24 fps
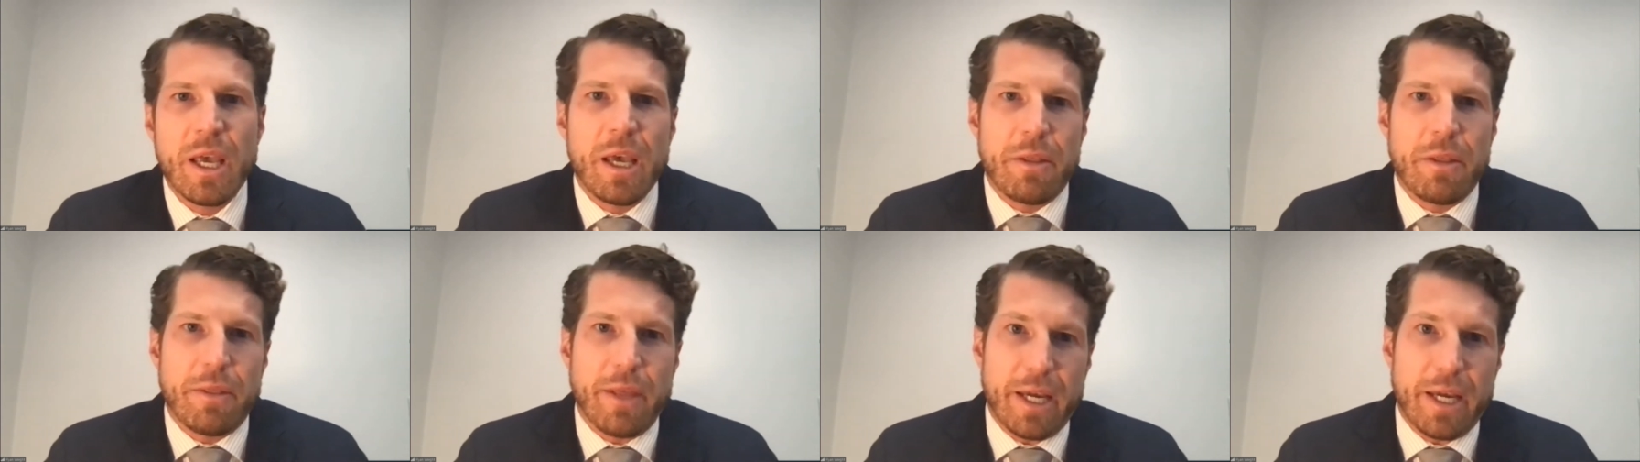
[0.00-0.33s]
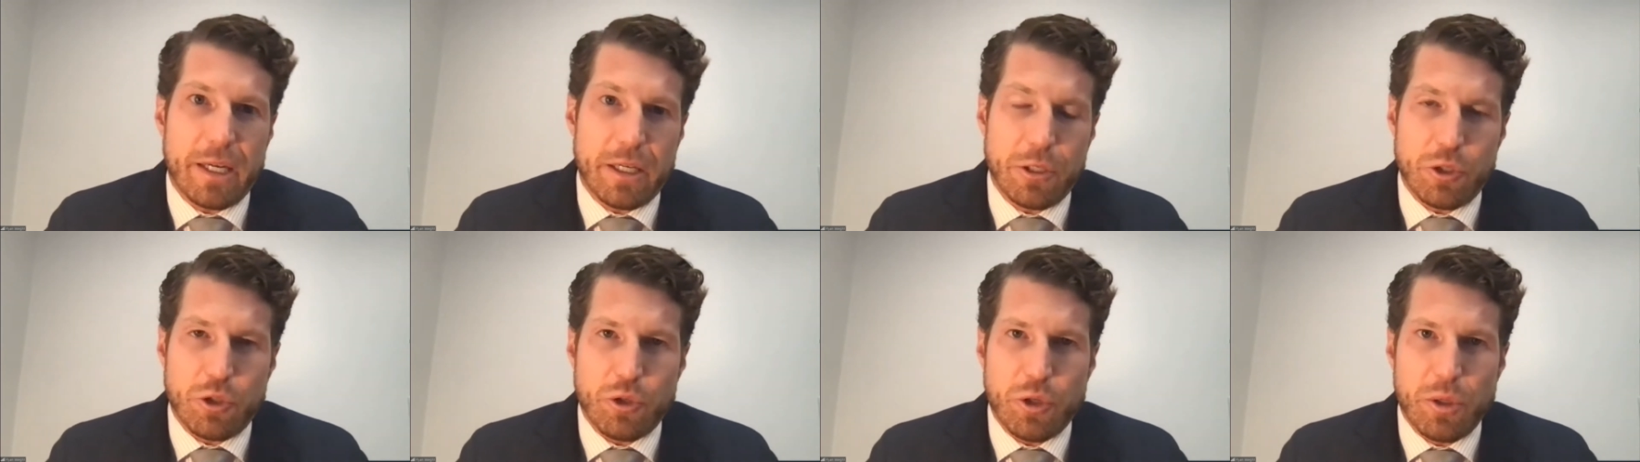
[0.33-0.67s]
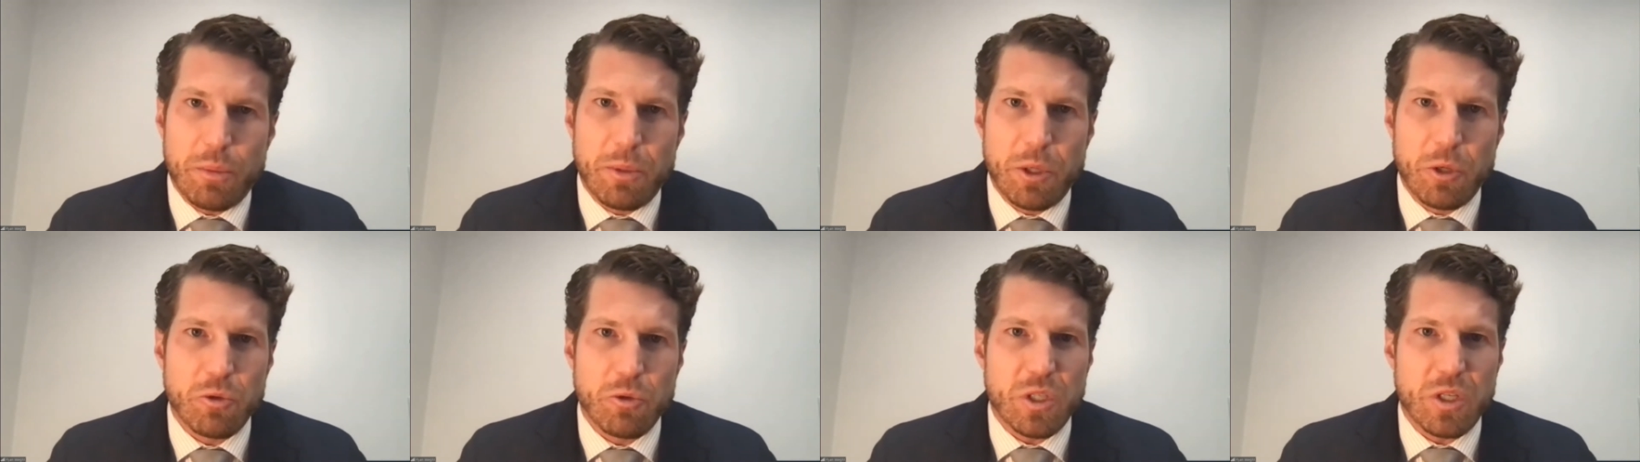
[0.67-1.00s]
that
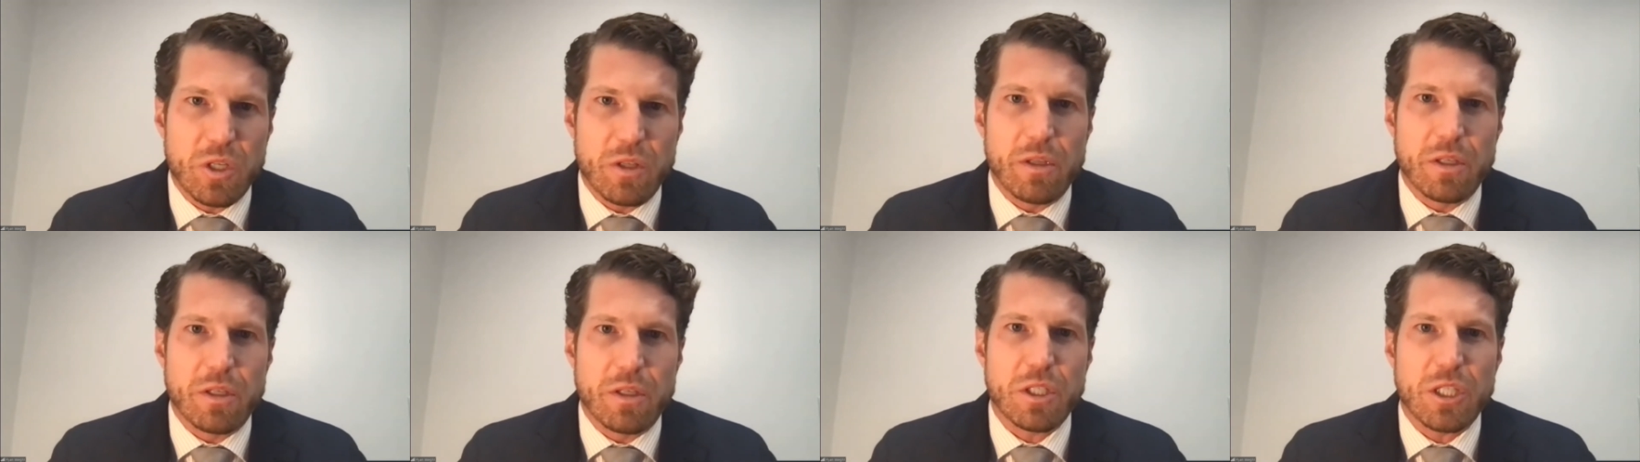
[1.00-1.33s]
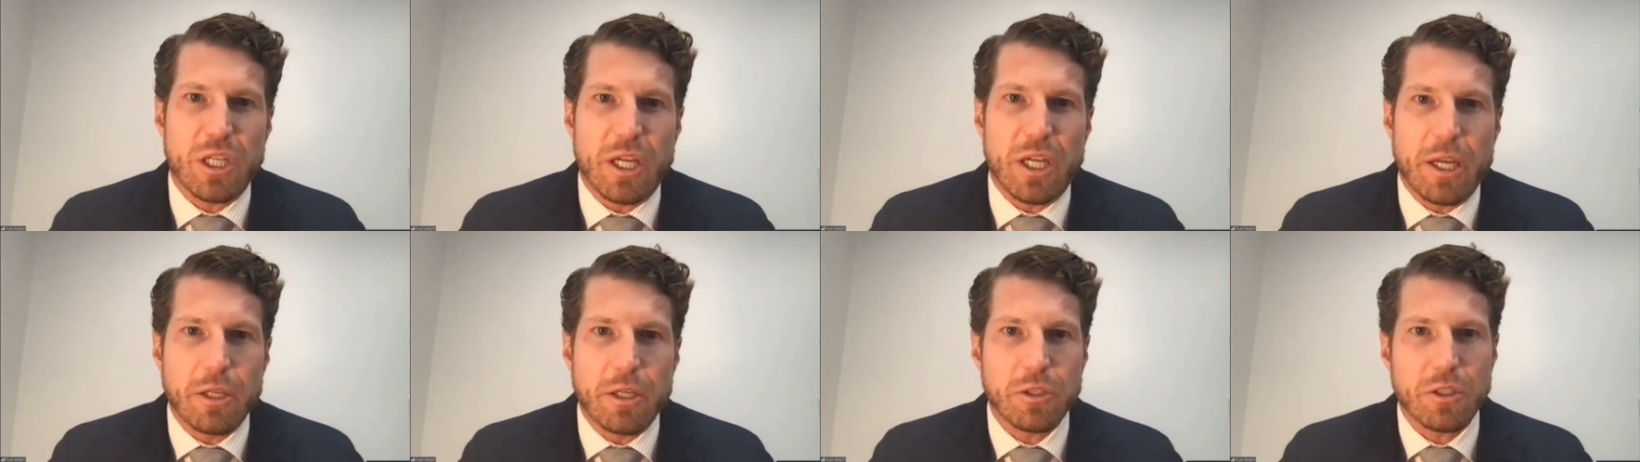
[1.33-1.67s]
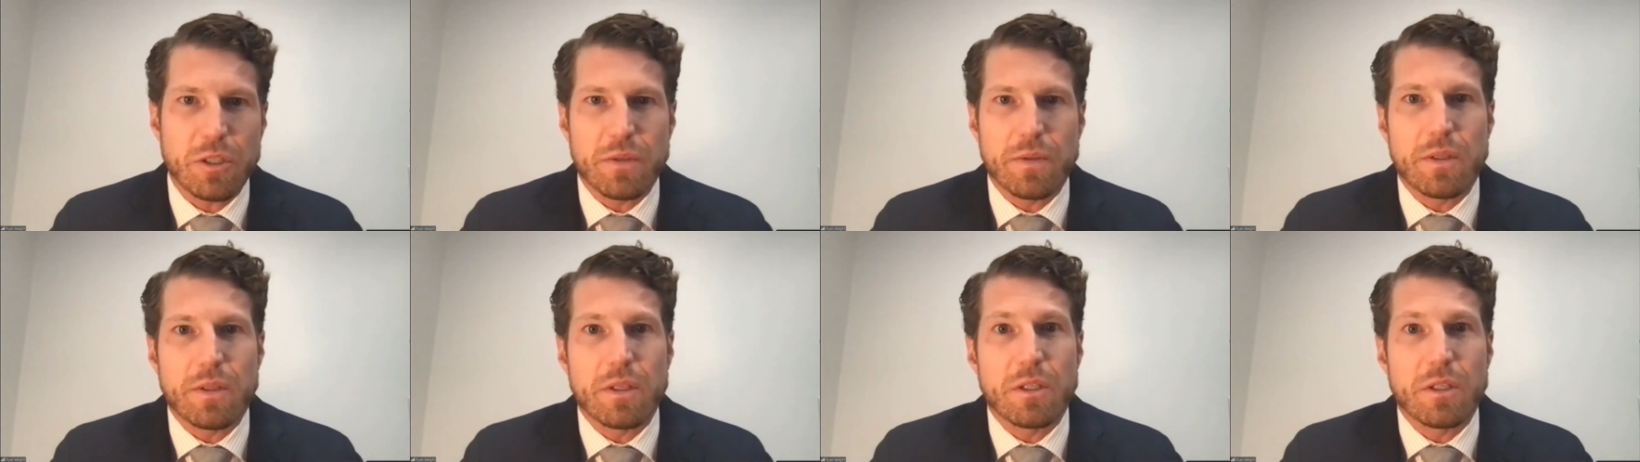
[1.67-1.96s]
contribute to this change and